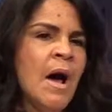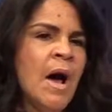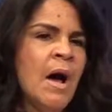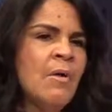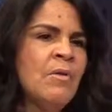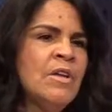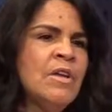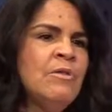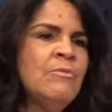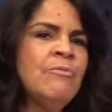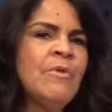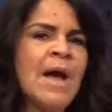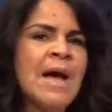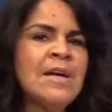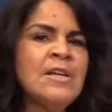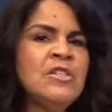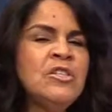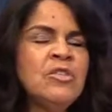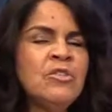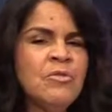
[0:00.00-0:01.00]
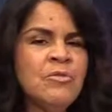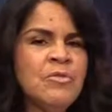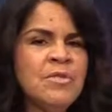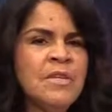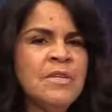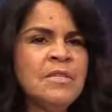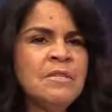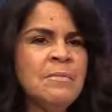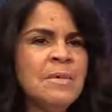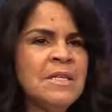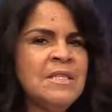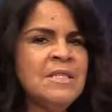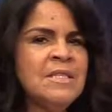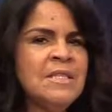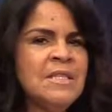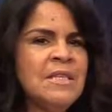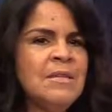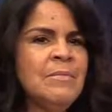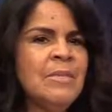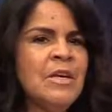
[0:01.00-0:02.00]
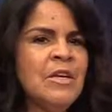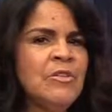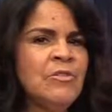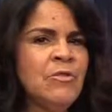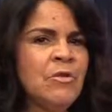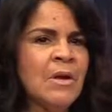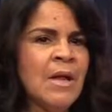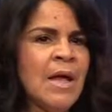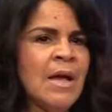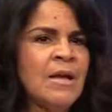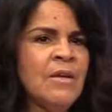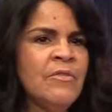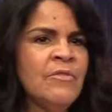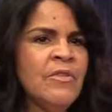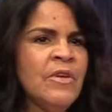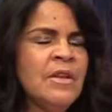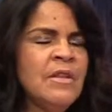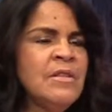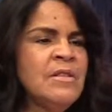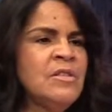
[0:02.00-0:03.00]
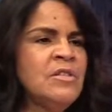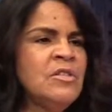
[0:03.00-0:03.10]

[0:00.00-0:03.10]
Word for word: how irrational things may seem in your life and in